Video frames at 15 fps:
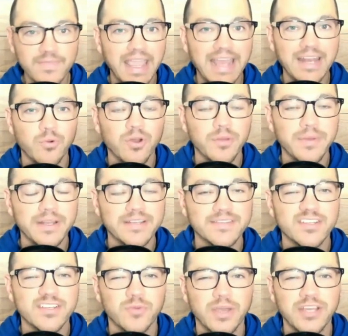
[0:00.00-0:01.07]
and it would have been a
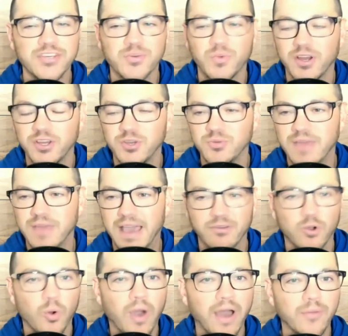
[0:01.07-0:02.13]
situation where you have a
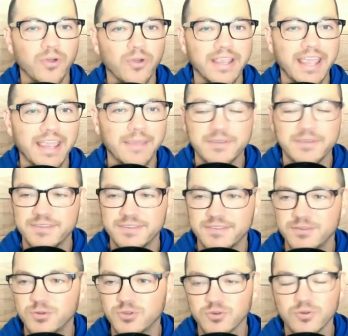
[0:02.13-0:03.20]
quad 1 game because it's a
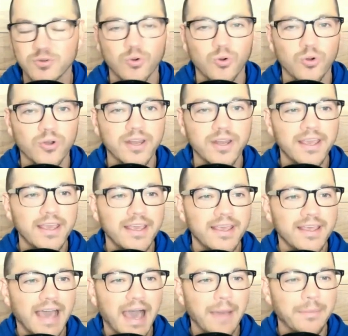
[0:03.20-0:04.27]
neutral court.
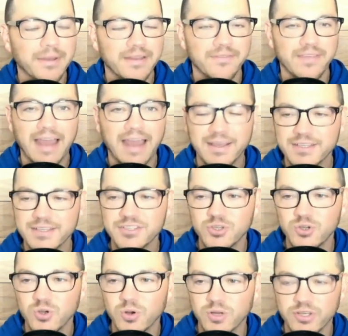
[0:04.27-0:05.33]
But if you got
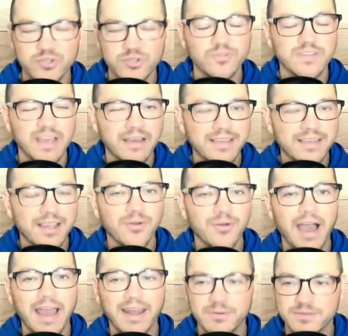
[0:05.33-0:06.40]
LSU or you drew South
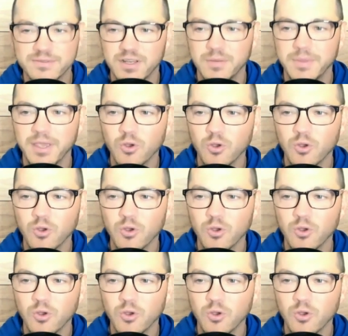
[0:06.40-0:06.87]
Carolina, it was going to be a